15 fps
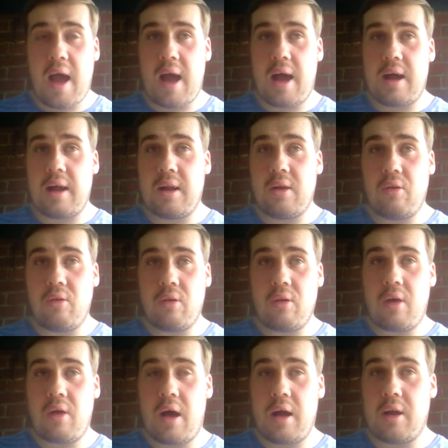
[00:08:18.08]
and
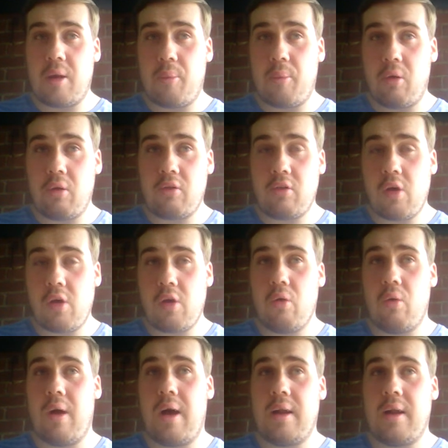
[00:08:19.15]
had a bowl of
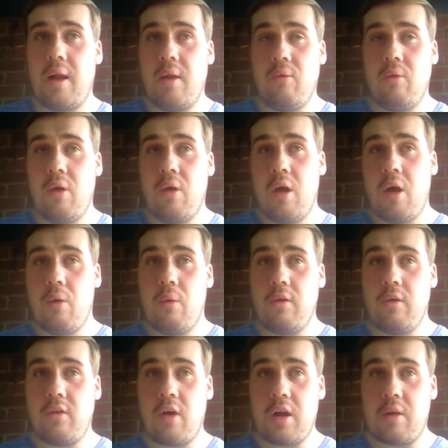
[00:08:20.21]
cereal and then
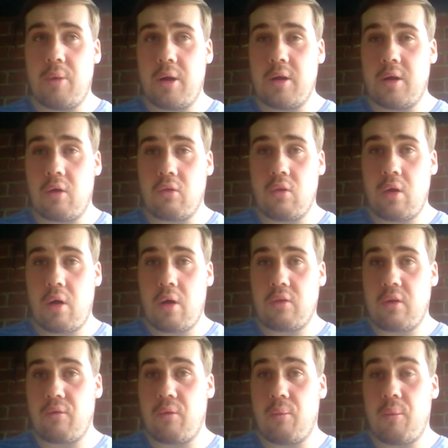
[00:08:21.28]
was tidying my dogs and
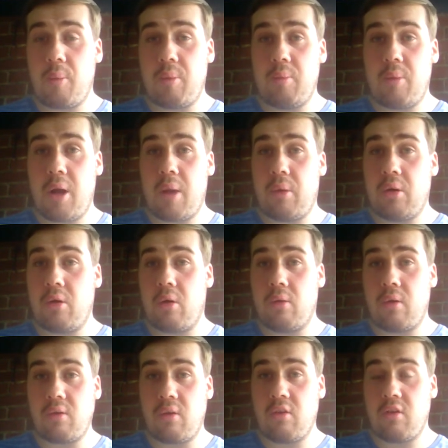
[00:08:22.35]
dogs up i my been playing my
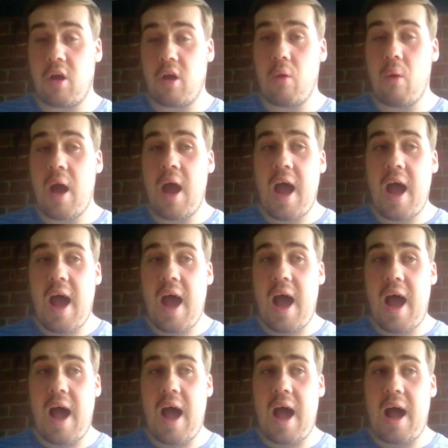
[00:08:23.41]
dog off the show
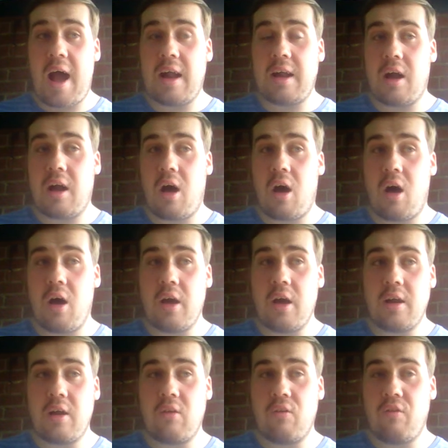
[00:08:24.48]
and
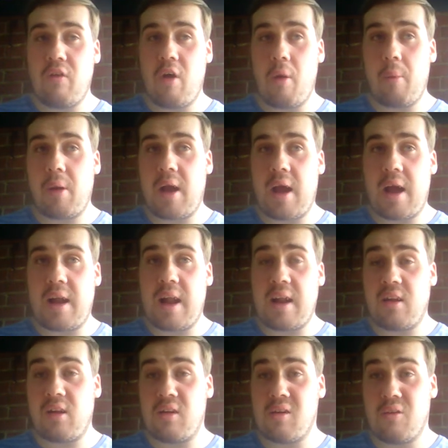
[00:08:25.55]
I did some filming and
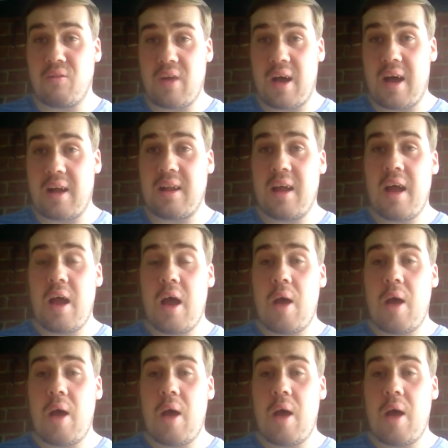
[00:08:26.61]
editing of that